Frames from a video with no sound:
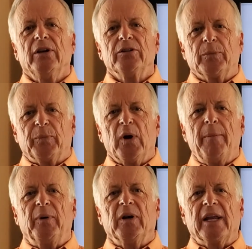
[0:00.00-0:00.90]
to
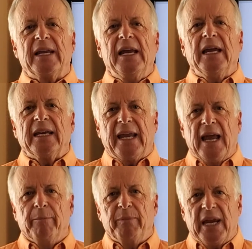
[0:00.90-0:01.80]
properly
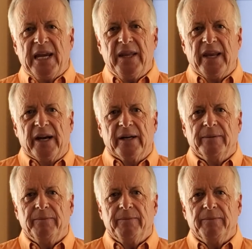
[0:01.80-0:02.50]
campaign there.